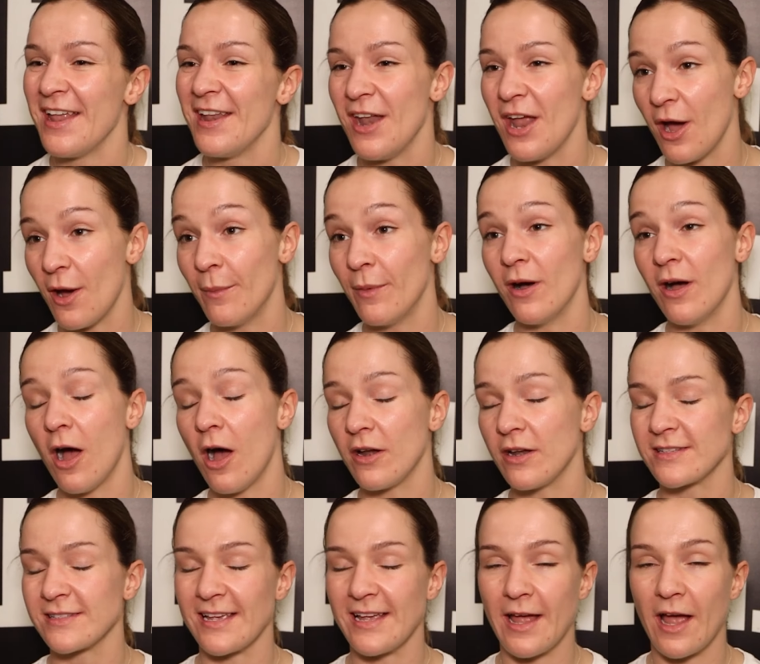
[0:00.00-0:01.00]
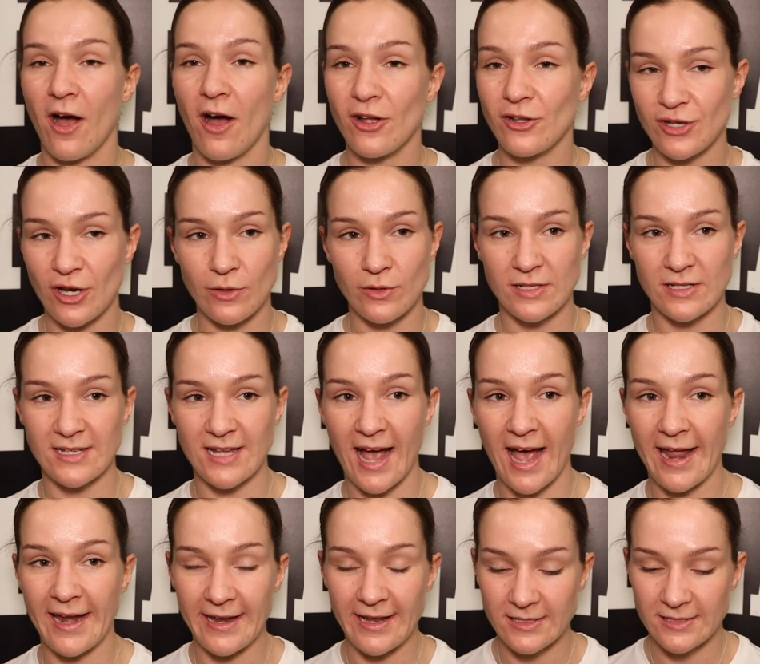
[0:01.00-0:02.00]
No, but honestly, all jokes
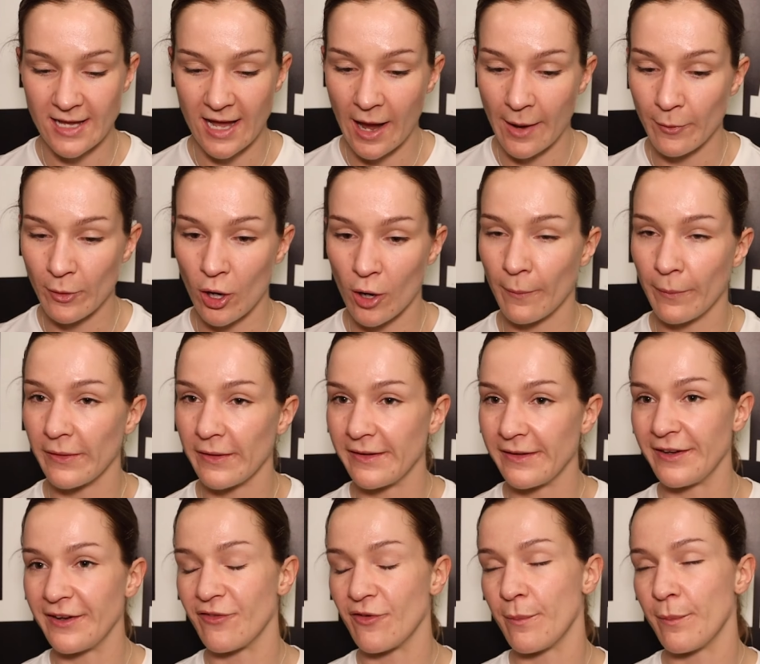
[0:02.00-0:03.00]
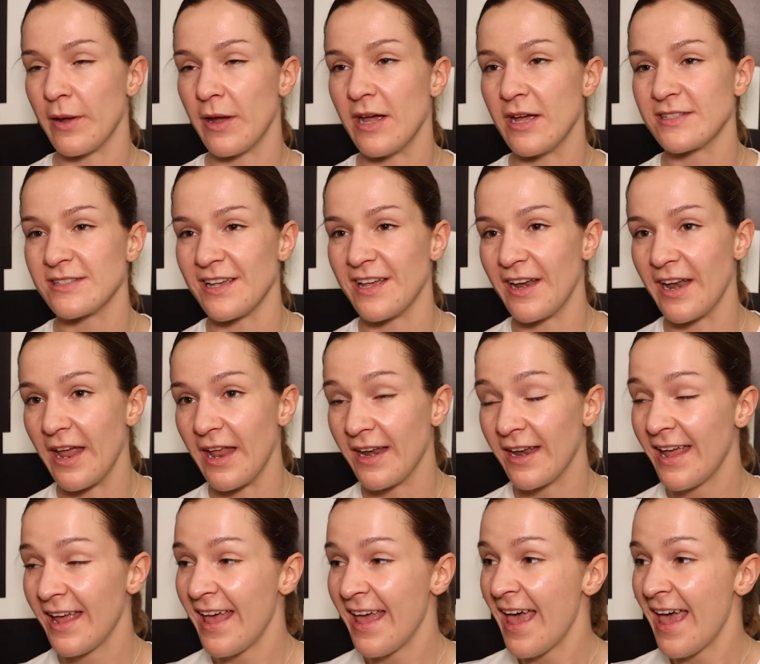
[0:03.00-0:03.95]
aside, it's I'm a completely different person, and